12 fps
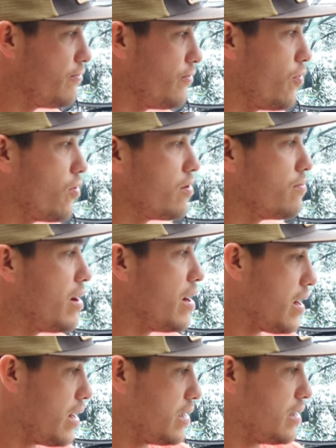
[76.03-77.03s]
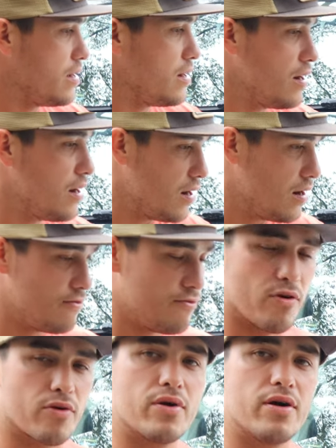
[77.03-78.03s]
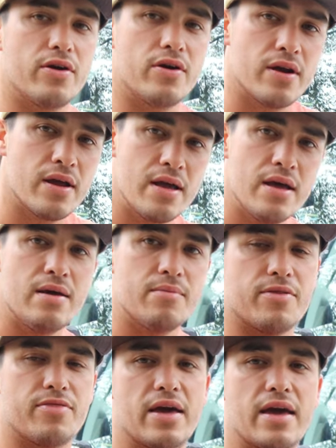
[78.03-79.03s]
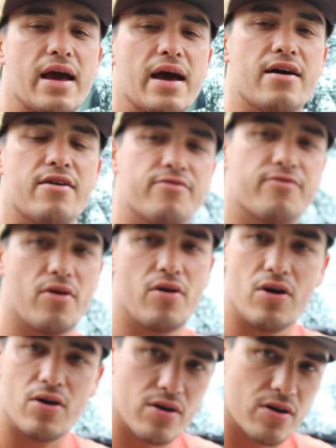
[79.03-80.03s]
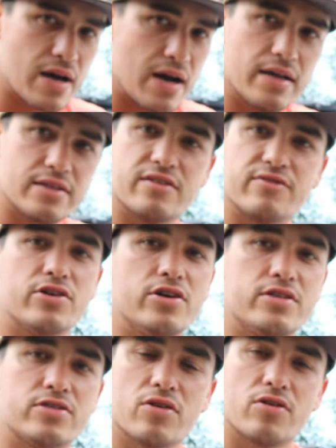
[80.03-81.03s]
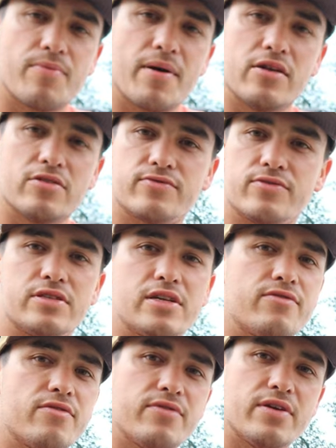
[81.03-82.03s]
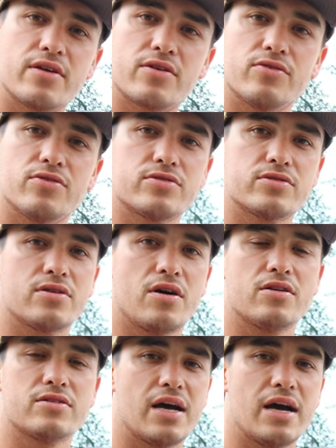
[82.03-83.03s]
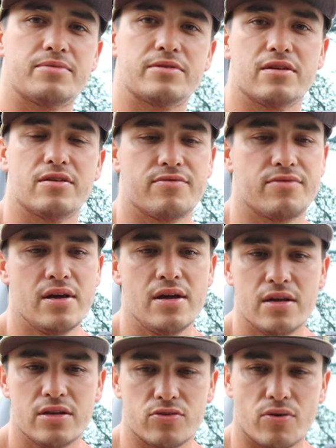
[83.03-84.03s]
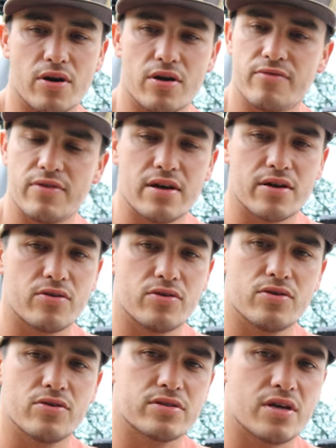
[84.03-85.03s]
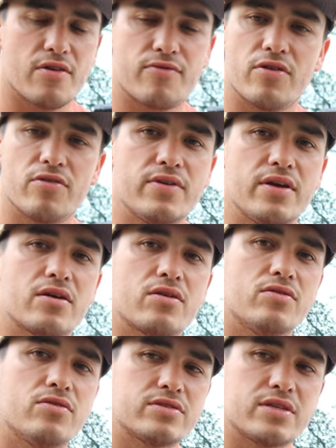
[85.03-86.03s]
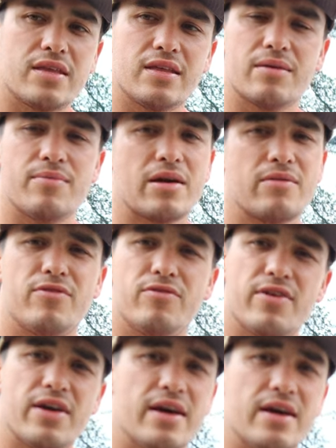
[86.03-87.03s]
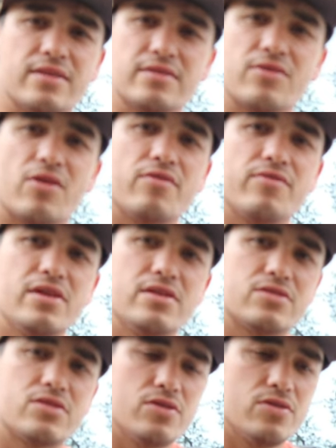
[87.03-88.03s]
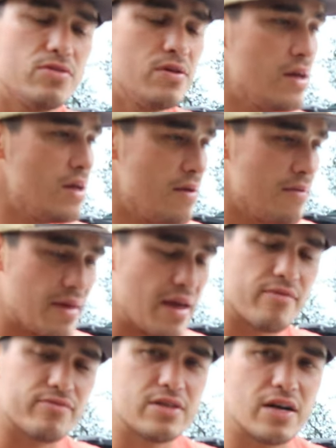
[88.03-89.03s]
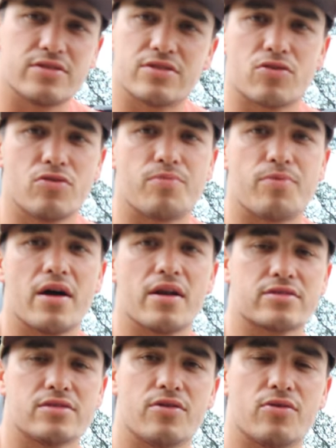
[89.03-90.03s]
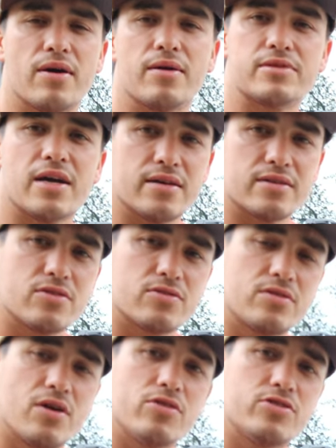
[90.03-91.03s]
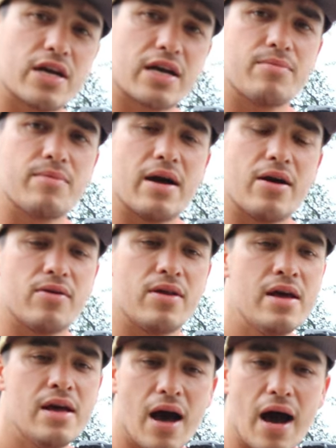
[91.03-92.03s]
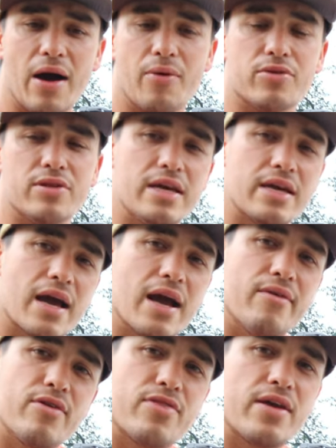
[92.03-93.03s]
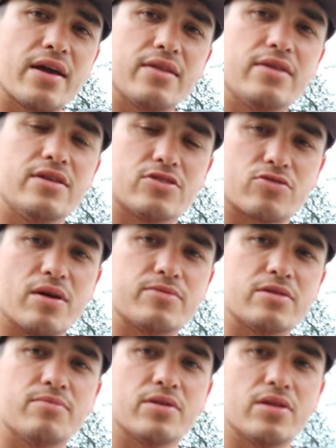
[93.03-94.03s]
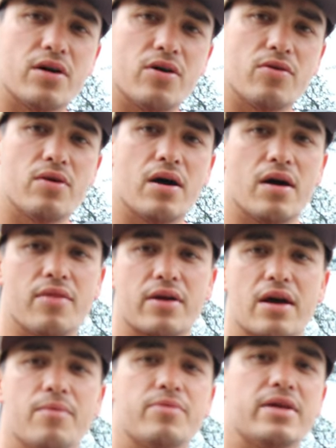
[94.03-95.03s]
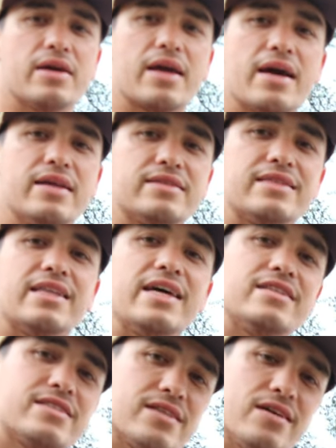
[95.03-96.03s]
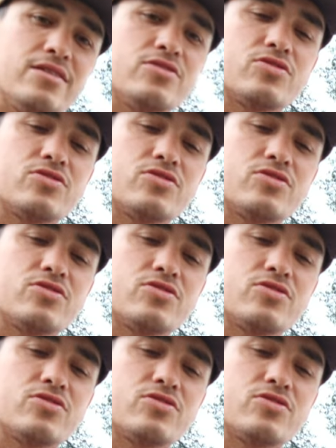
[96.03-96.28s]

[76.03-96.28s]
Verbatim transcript: for my uh, four runner, but they have all kinds of hood solar panels for different vehicles, all types of Toyota vehicles, off-road vehicles. I think they make them for vans and R Vs too. They have tons of cool products on their website, so go check them out. I will link everything in the description below. Uh, the company again is Lensun